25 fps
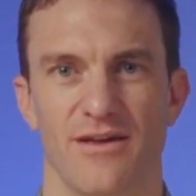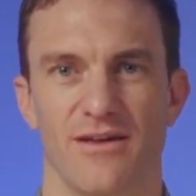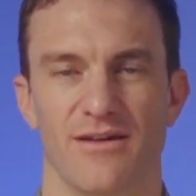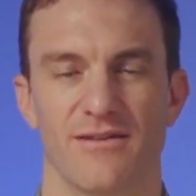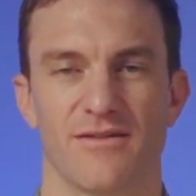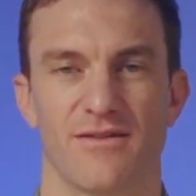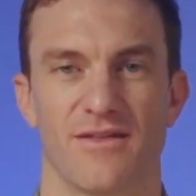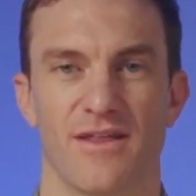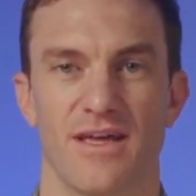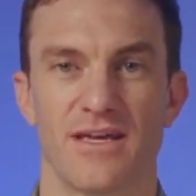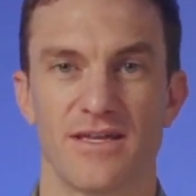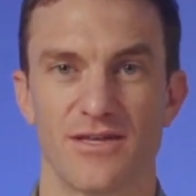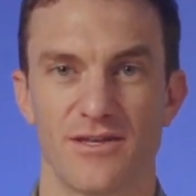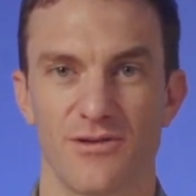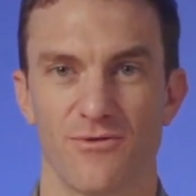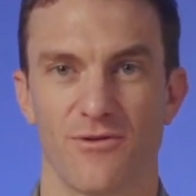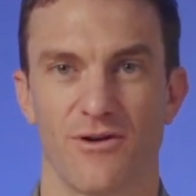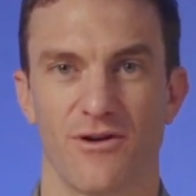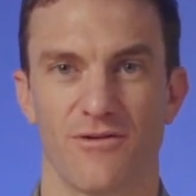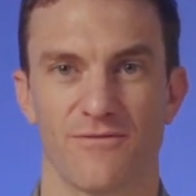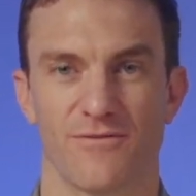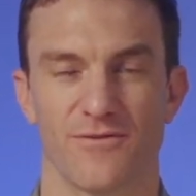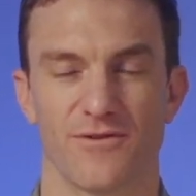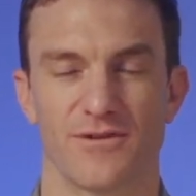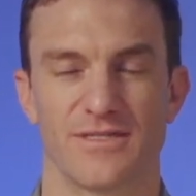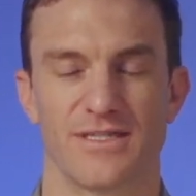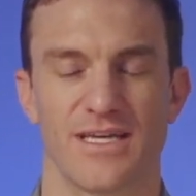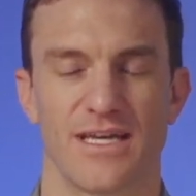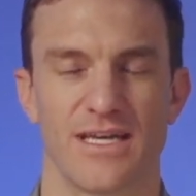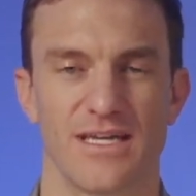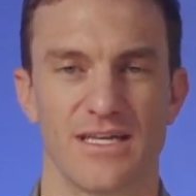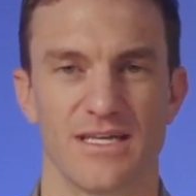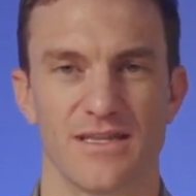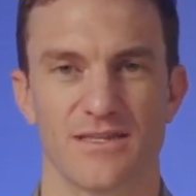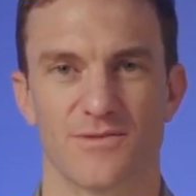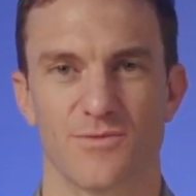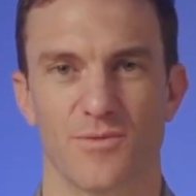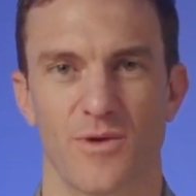And thank you all for
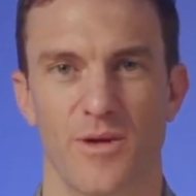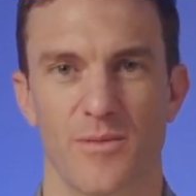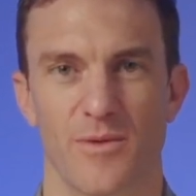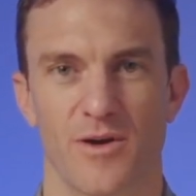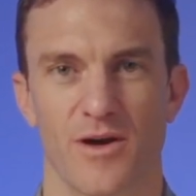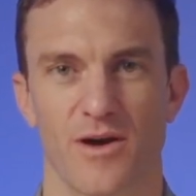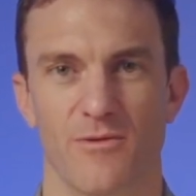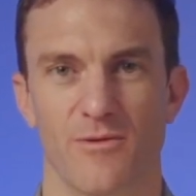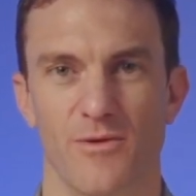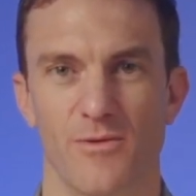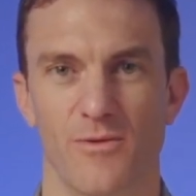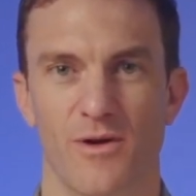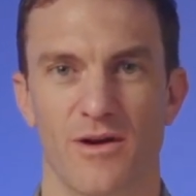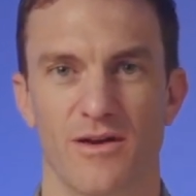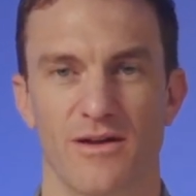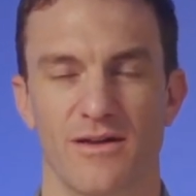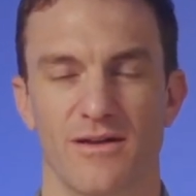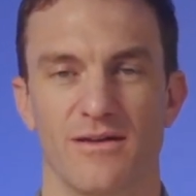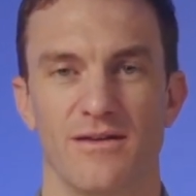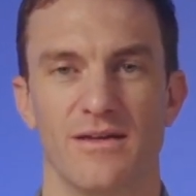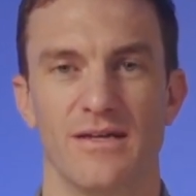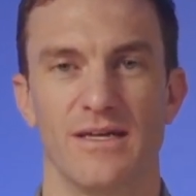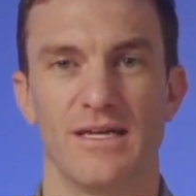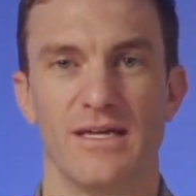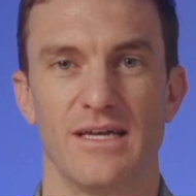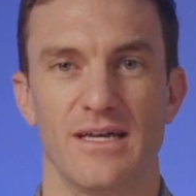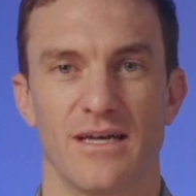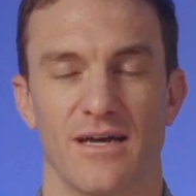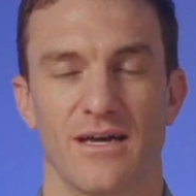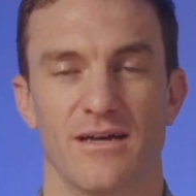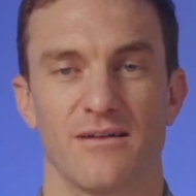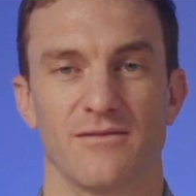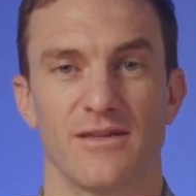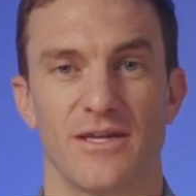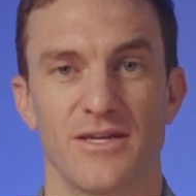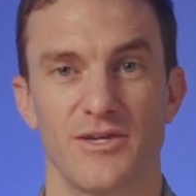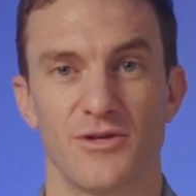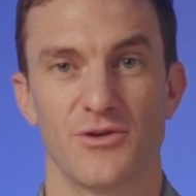attending this webinar. We want to
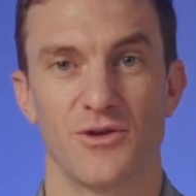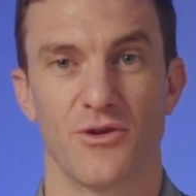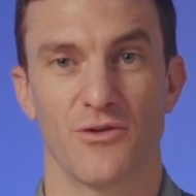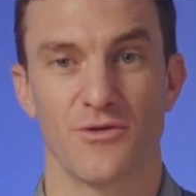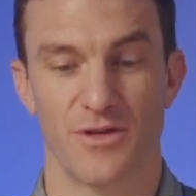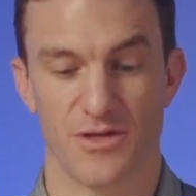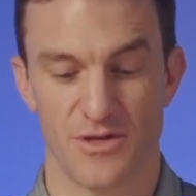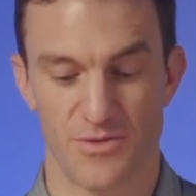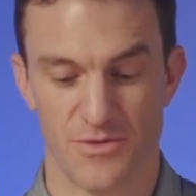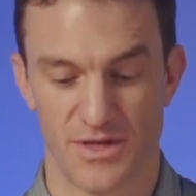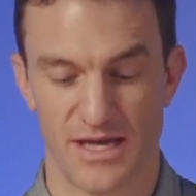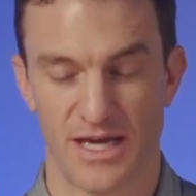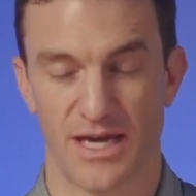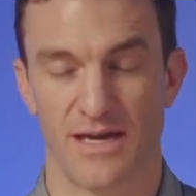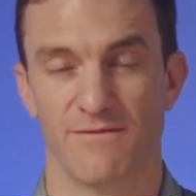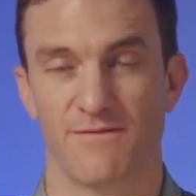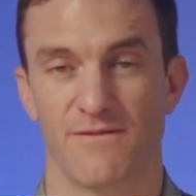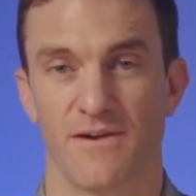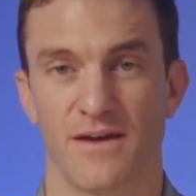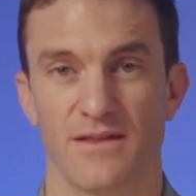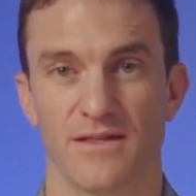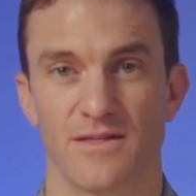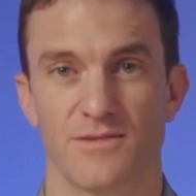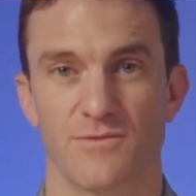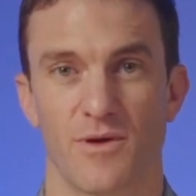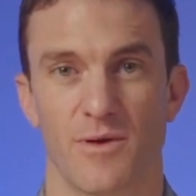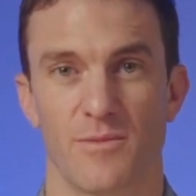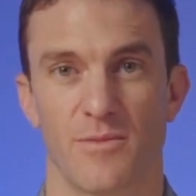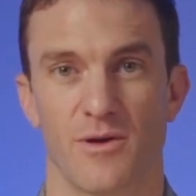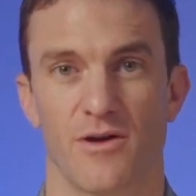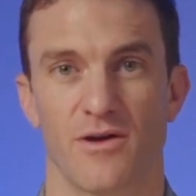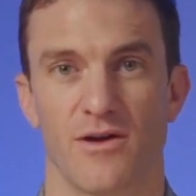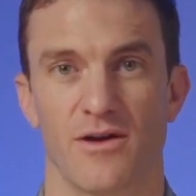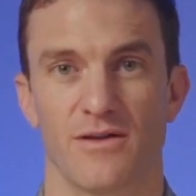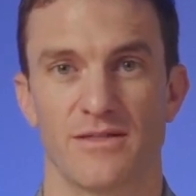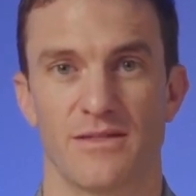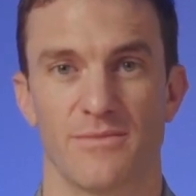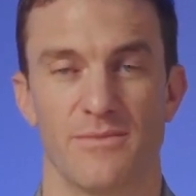let you know that you can find this
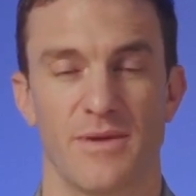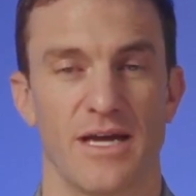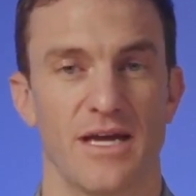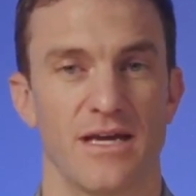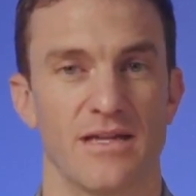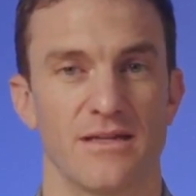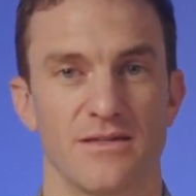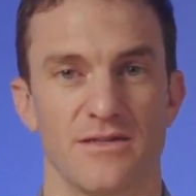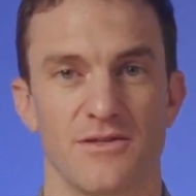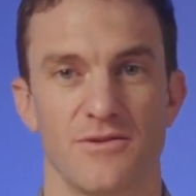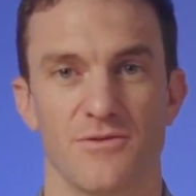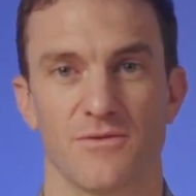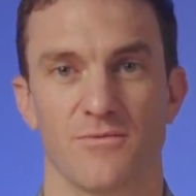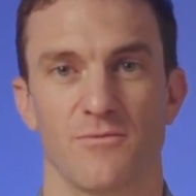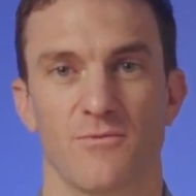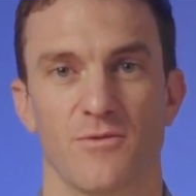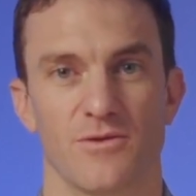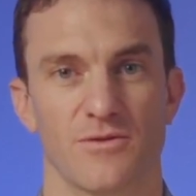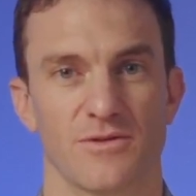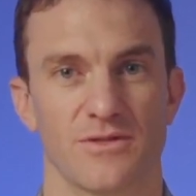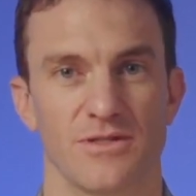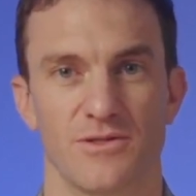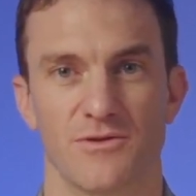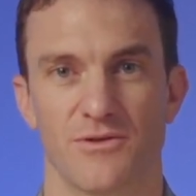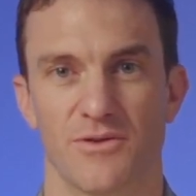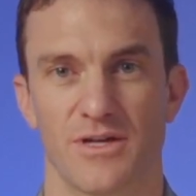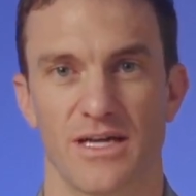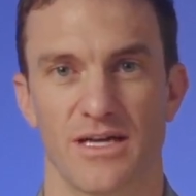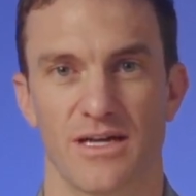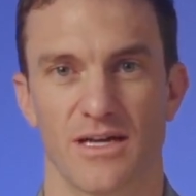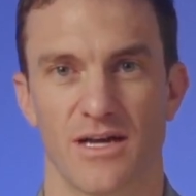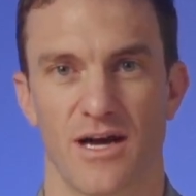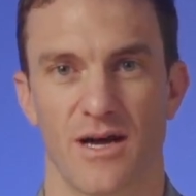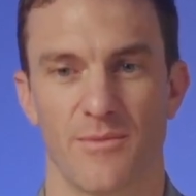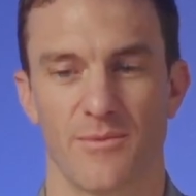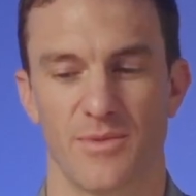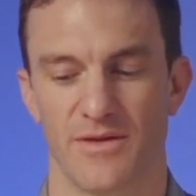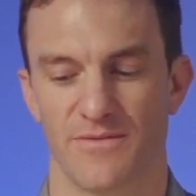webinar on demand. You'll get a
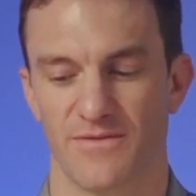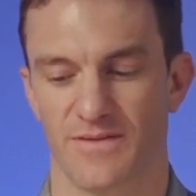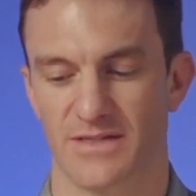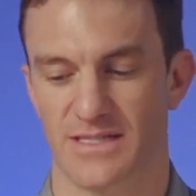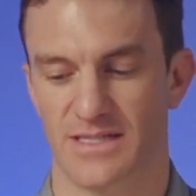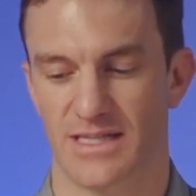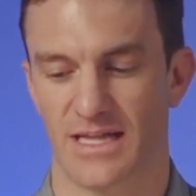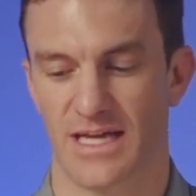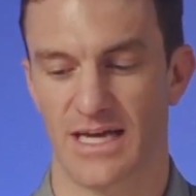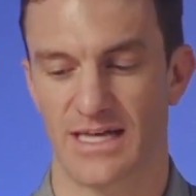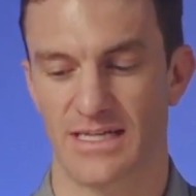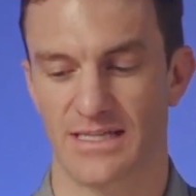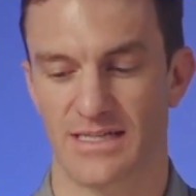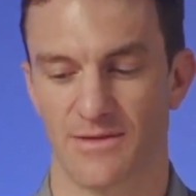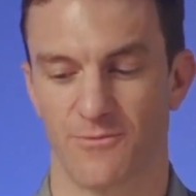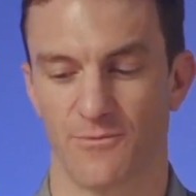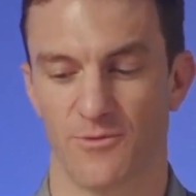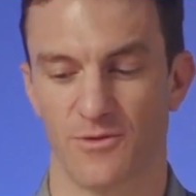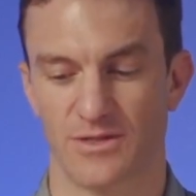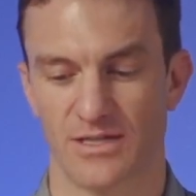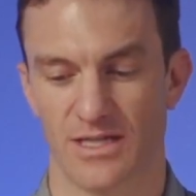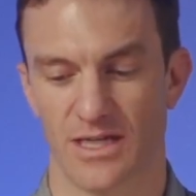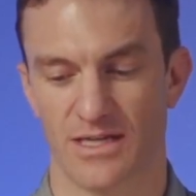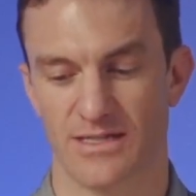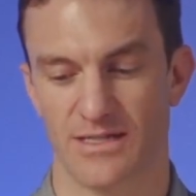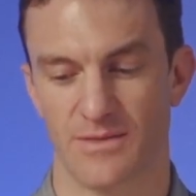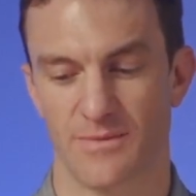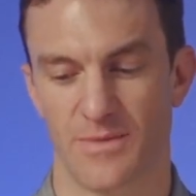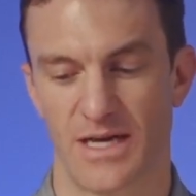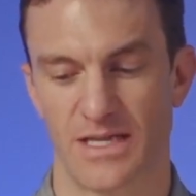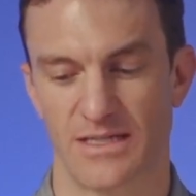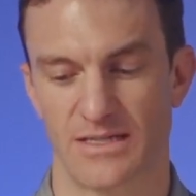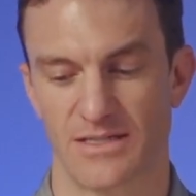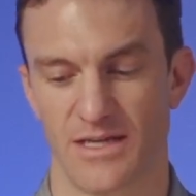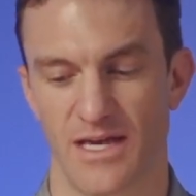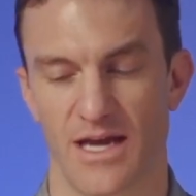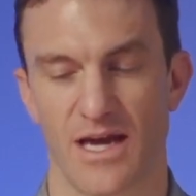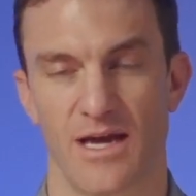copy of the slides, and we'll toss it back
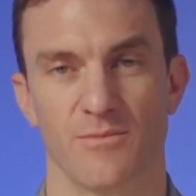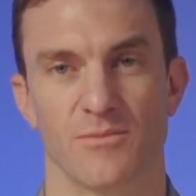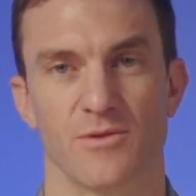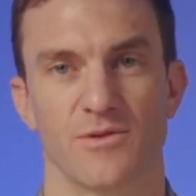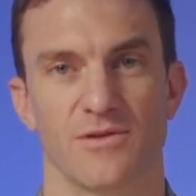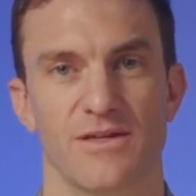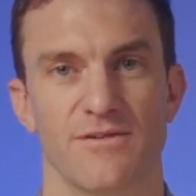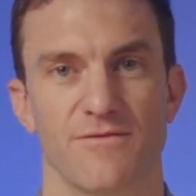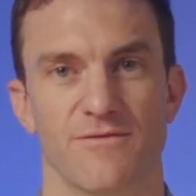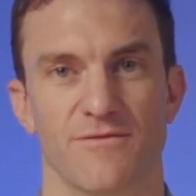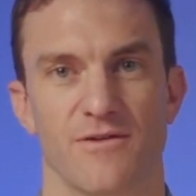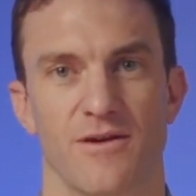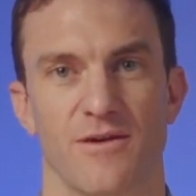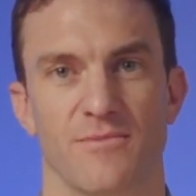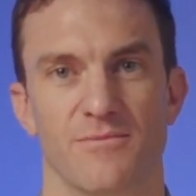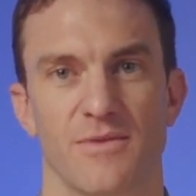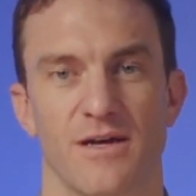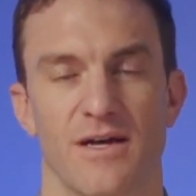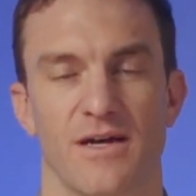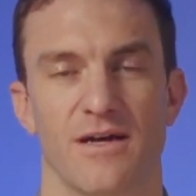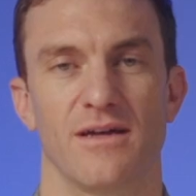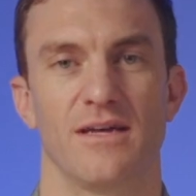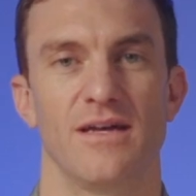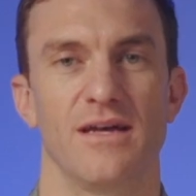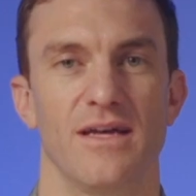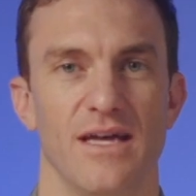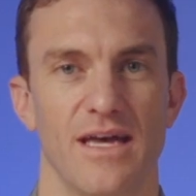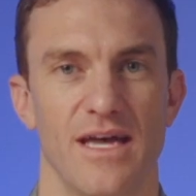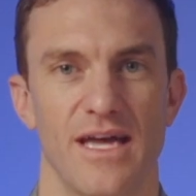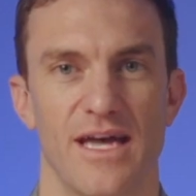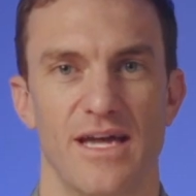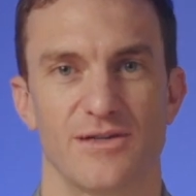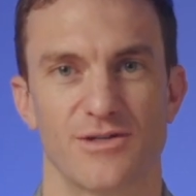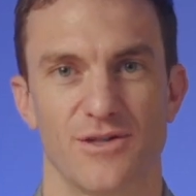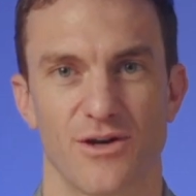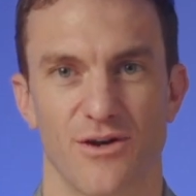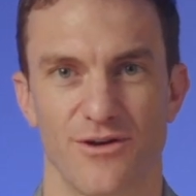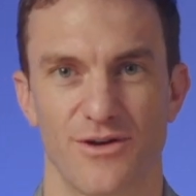to Amberly from
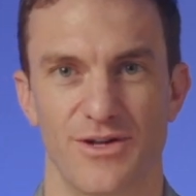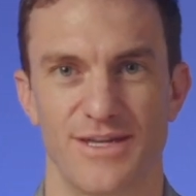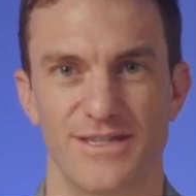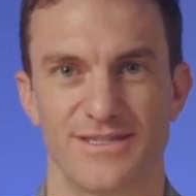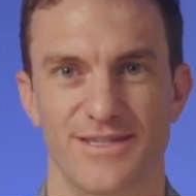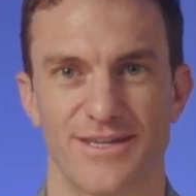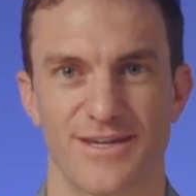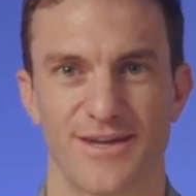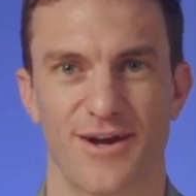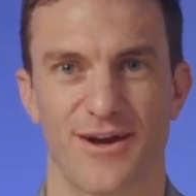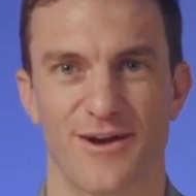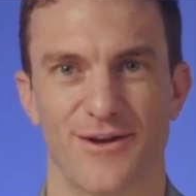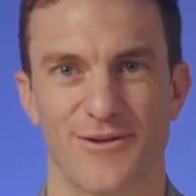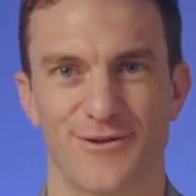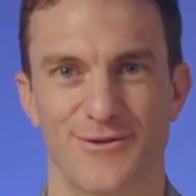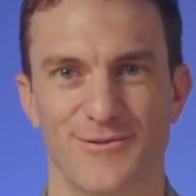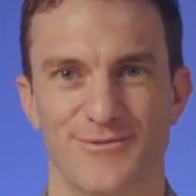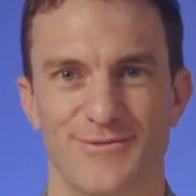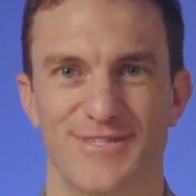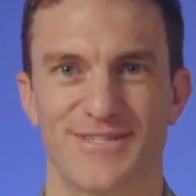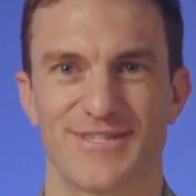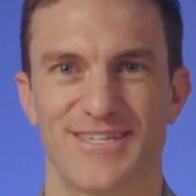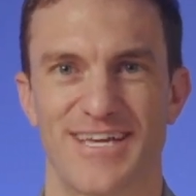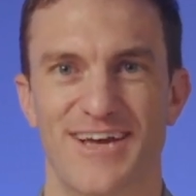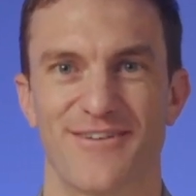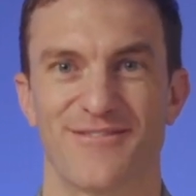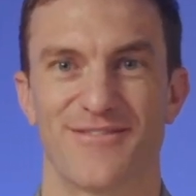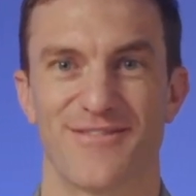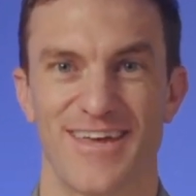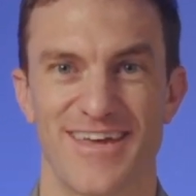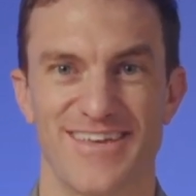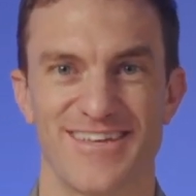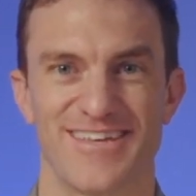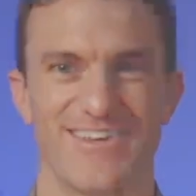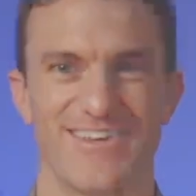HRE to kind of close us out. Thank